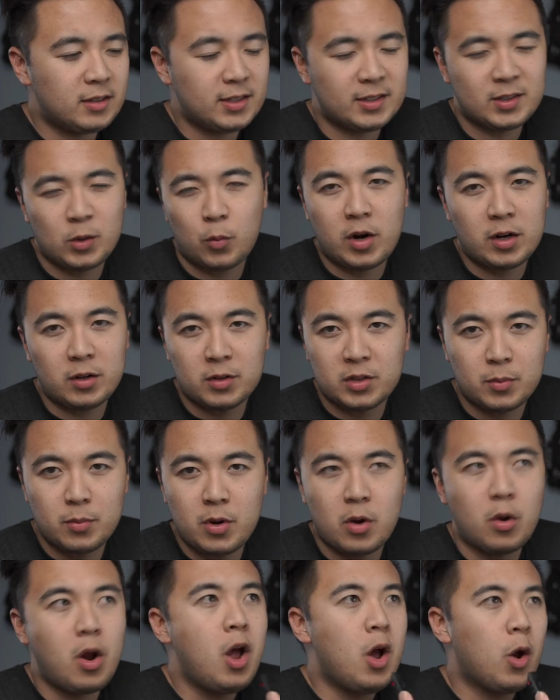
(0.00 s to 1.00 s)
It's just a wireless
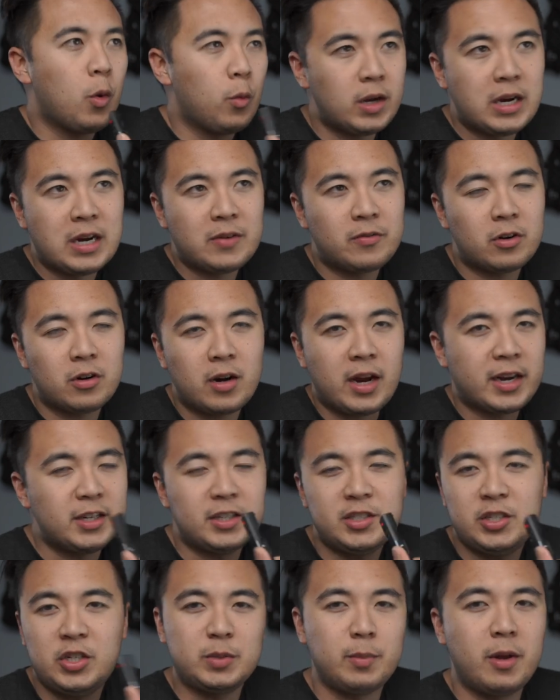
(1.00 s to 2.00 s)
remote, whatever. I can
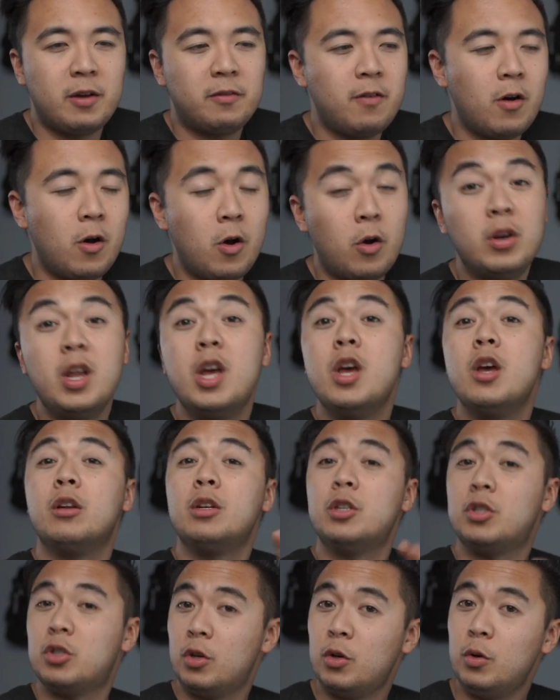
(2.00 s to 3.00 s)
just use my phone.
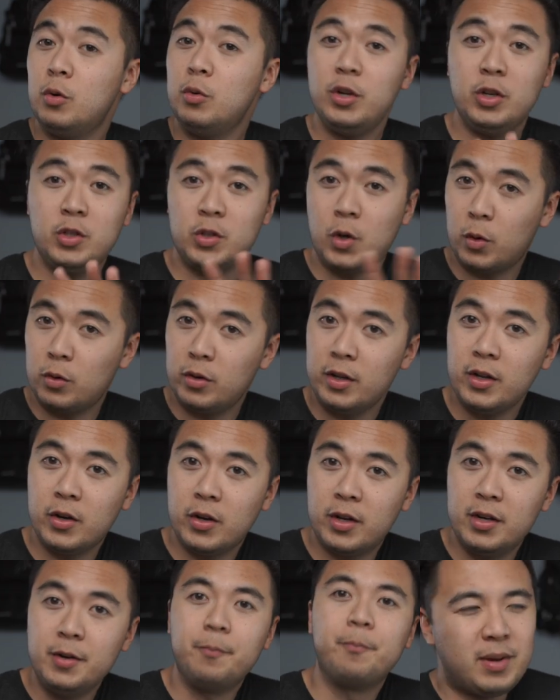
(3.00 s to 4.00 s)
True, you totally
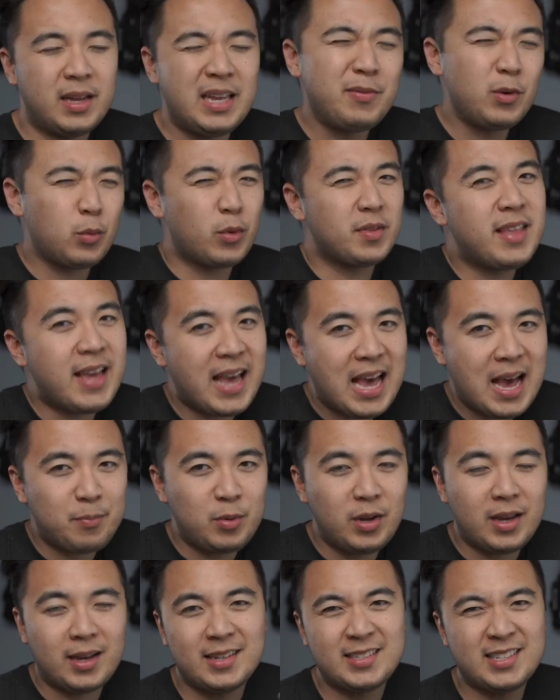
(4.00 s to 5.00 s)
could. But even with the app,
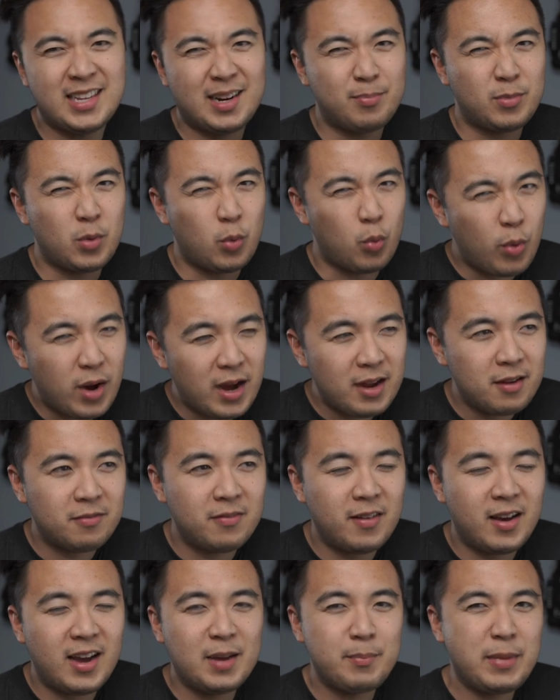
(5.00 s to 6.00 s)
you gotta set up the
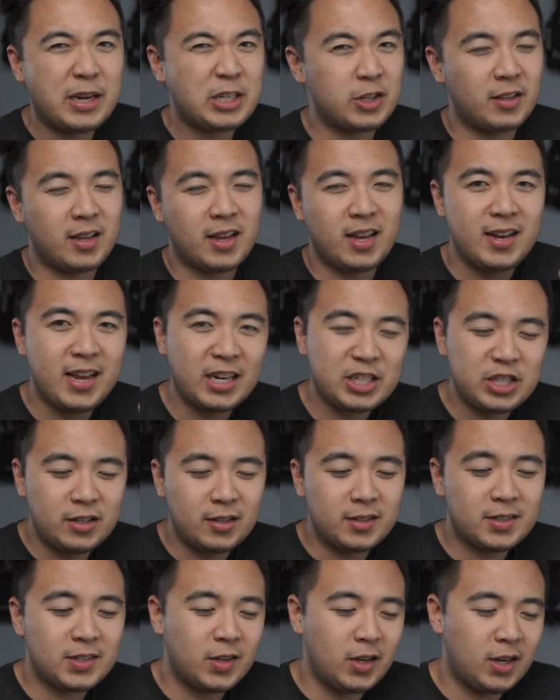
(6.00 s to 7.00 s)
Wi-Fi, make sure the
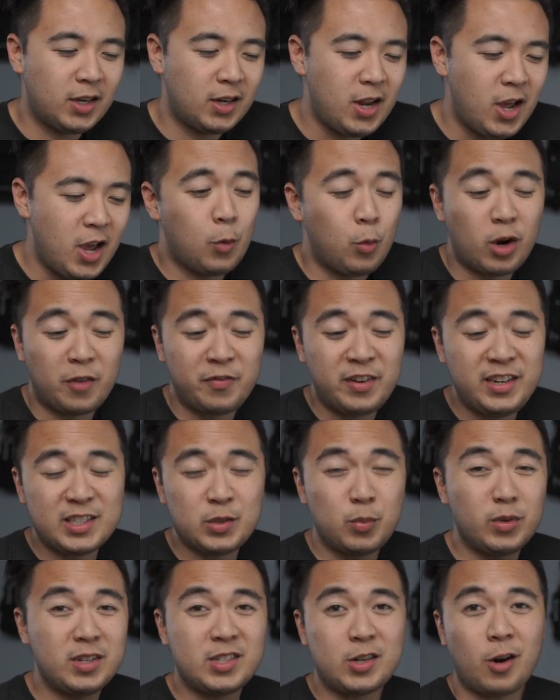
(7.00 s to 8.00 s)
connection is good. Where if you
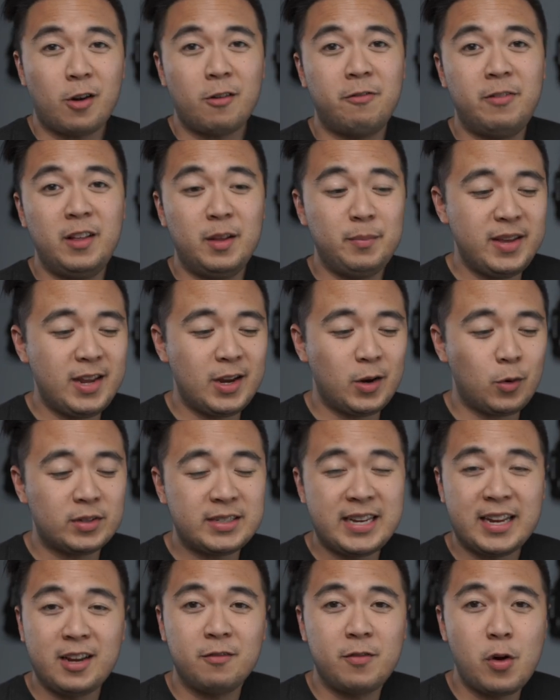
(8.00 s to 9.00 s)
just wanna start filming or
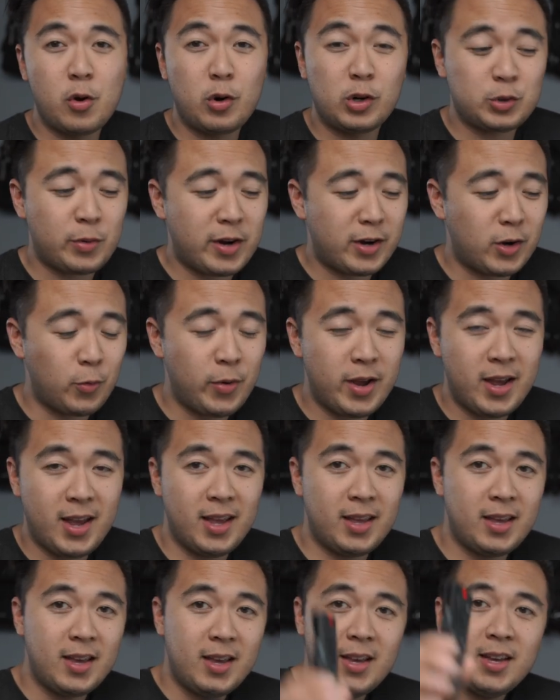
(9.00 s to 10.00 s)
taking photos right
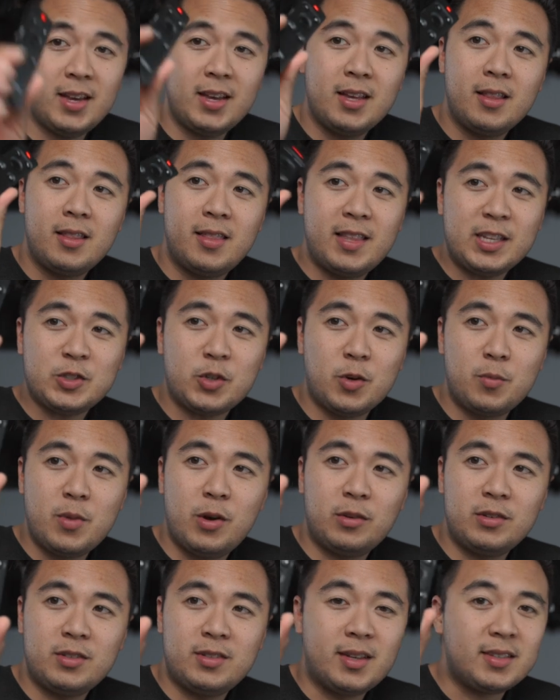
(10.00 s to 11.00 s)
away, this
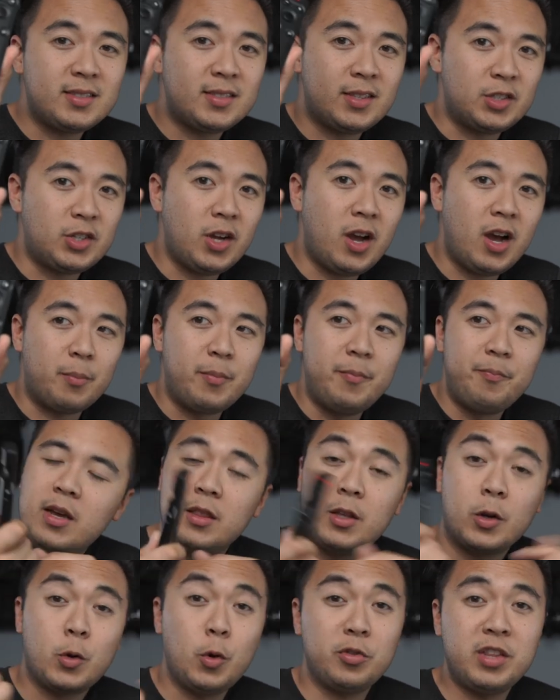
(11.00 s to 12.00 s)
remote does the job.
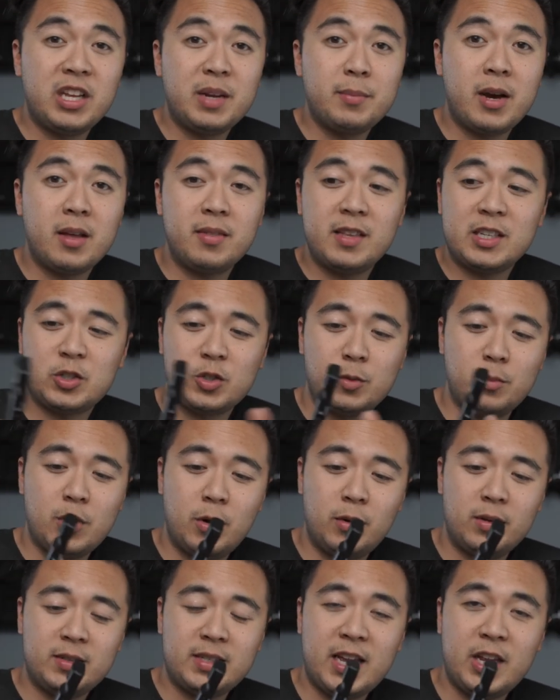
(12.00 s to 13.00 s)
The cool thing about this
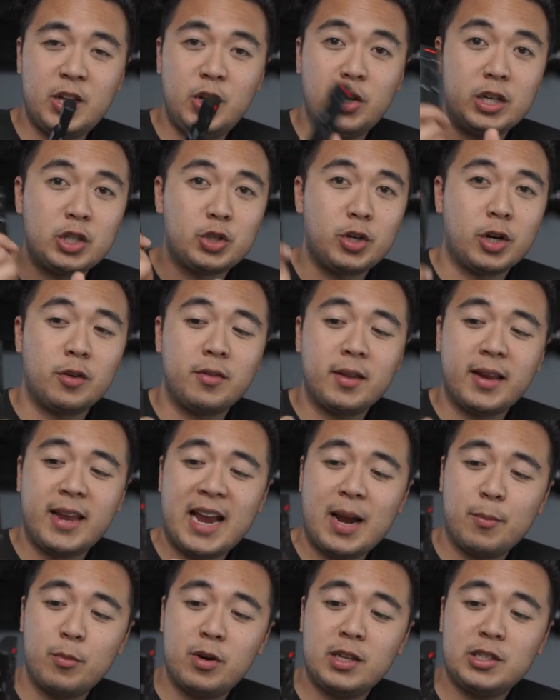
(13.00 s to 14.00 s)
remote is that you can trigger the
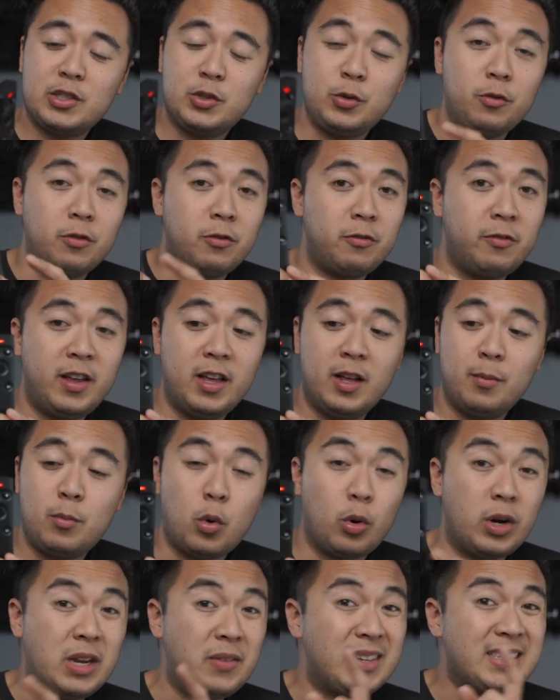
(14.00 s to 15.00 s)
camera to film
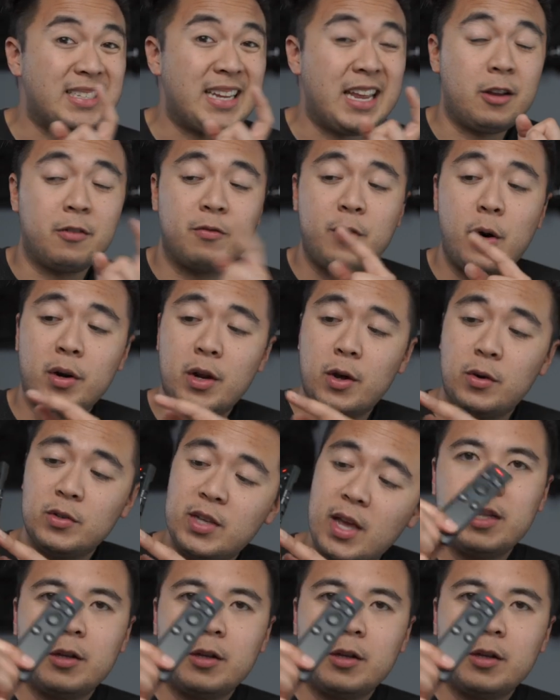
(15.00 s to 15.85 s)
or even take photos.